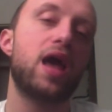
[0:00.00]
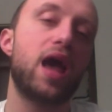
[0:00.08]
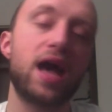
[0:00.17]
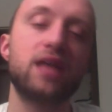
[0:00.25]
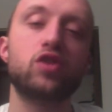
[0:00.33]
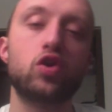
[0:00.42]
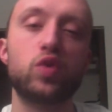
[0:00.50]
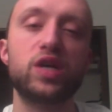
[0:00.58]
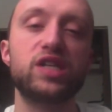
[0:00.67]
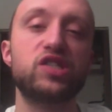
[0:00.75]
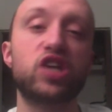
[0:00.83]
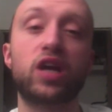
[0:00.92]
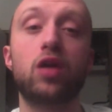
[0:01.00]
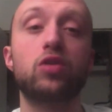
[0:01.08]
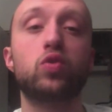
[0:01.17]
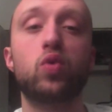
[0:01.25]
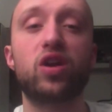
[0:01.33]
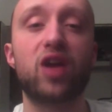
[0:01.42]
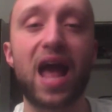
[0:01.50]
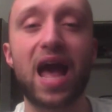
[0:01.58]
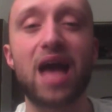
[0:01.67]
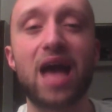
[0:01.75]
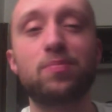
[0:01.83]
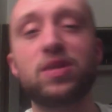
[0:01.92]
as always, check out our Twitter,
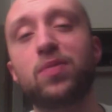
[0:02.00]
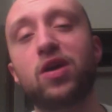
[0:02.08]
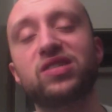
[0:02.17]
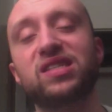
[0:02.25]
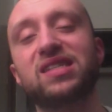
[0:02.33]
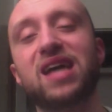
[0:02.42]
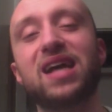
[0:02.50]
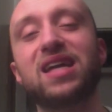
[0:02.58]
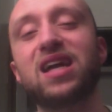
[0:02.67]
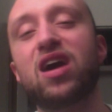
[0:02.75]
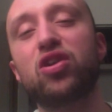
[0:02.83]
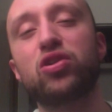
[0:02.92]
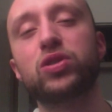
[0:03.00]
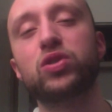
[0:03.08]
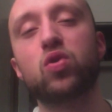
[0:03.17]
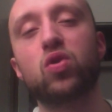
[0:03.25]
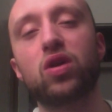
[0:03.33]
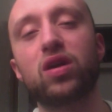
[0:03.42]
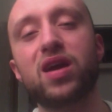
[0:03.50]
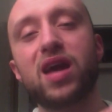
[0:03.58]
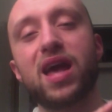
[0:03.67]
@BballSociety_,